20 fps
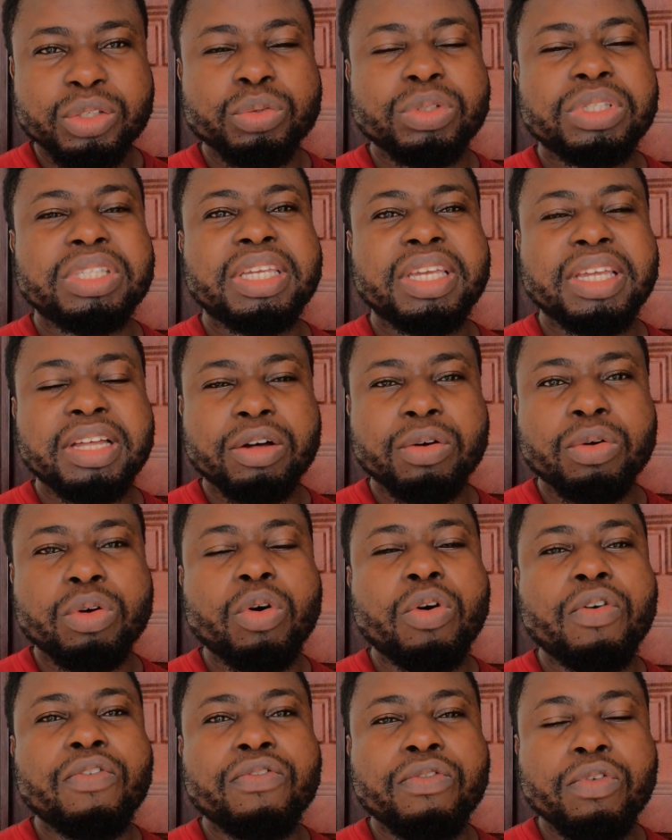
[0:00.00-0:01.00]
to tell
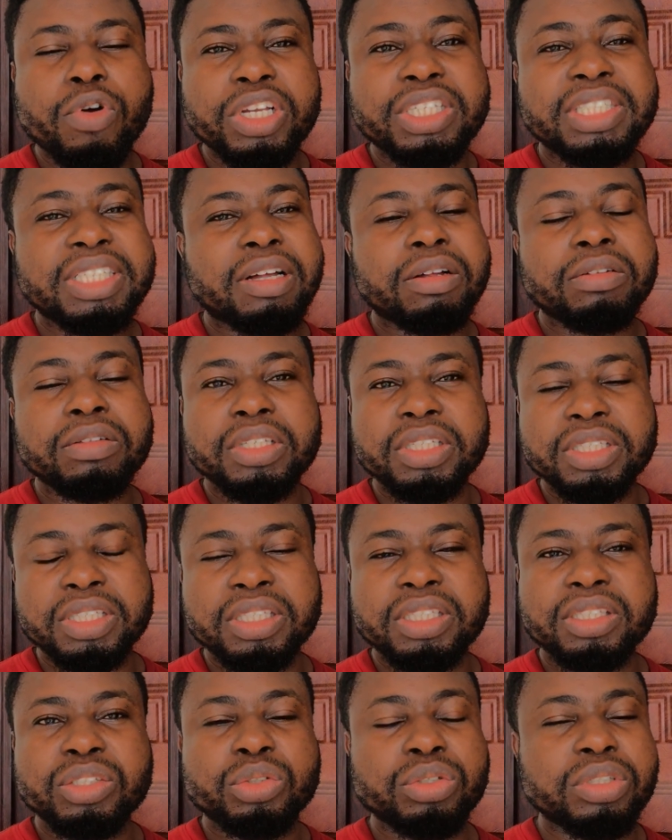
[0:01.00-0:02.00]
or voice out
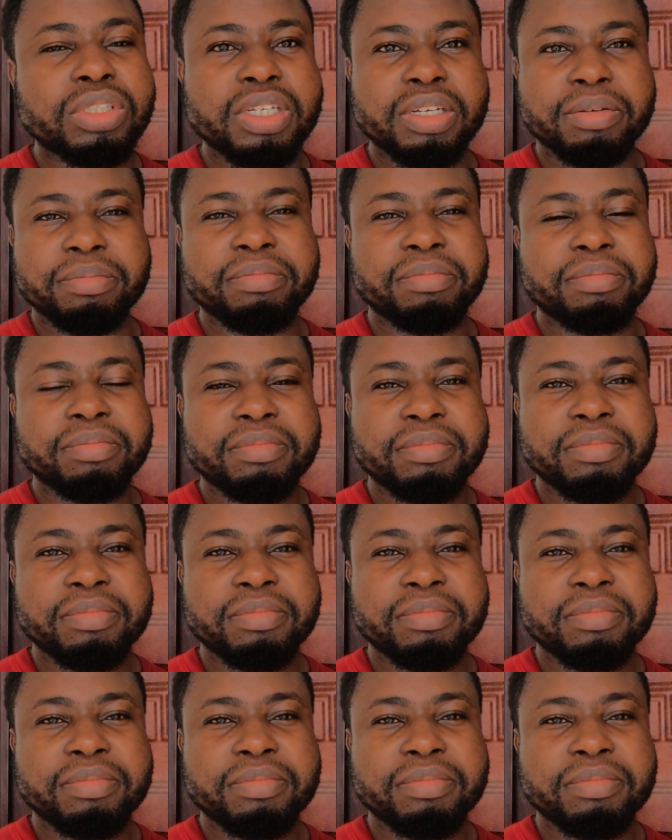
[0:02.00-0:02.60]
this to them.